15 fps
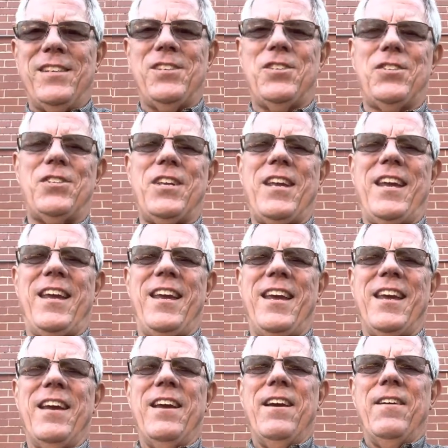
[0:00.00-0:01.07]
see
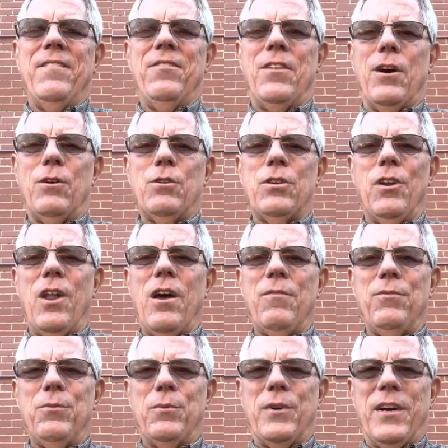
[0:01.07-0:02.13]
those
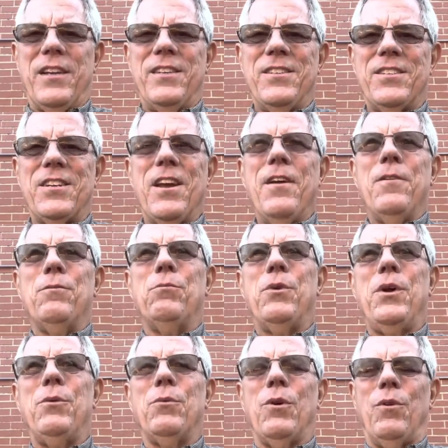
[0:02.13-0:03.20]
loved ones.
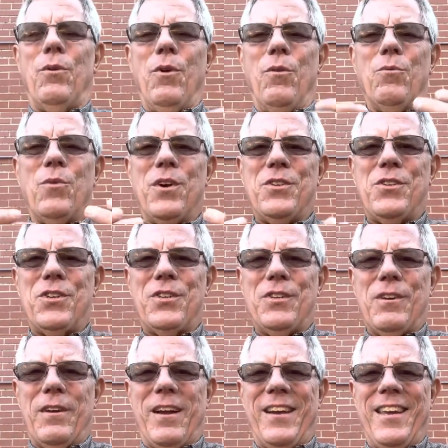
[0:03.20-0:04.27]
We will once
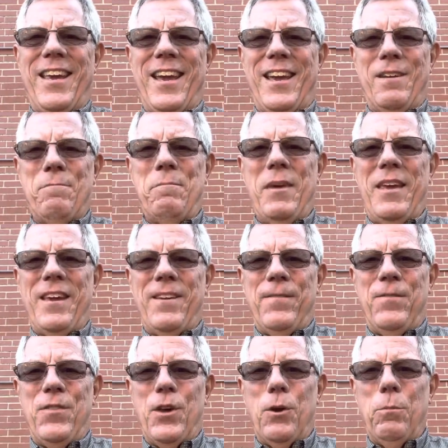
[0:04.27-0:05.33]
again be
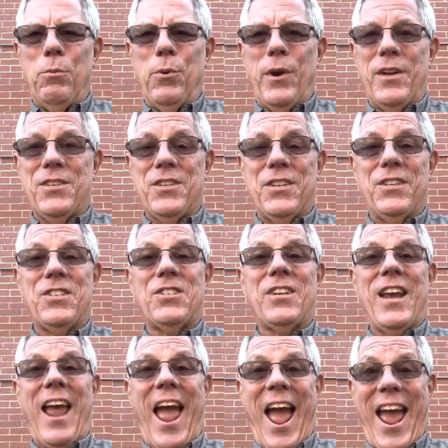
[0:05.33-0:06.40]
in their presence
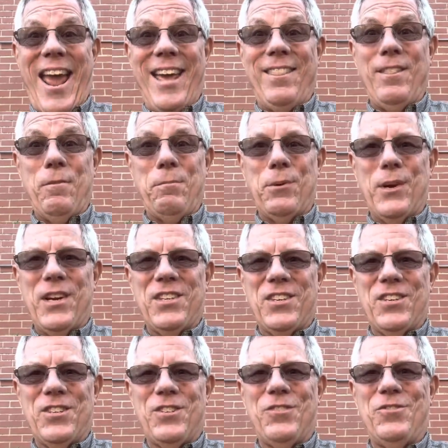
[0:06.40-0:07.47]
and the
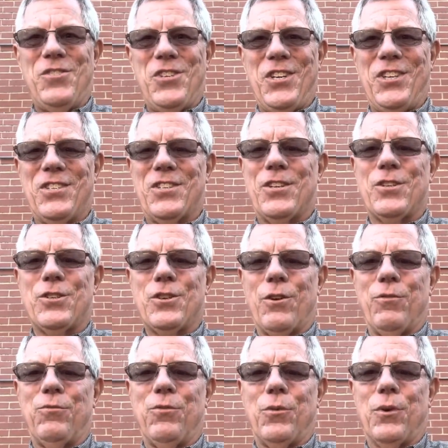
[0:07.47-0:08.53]
presence of Jesus
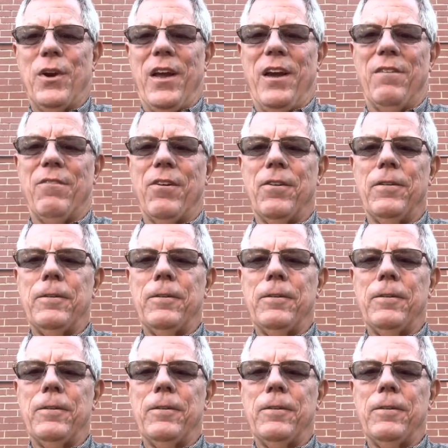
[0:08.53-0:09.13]
forever.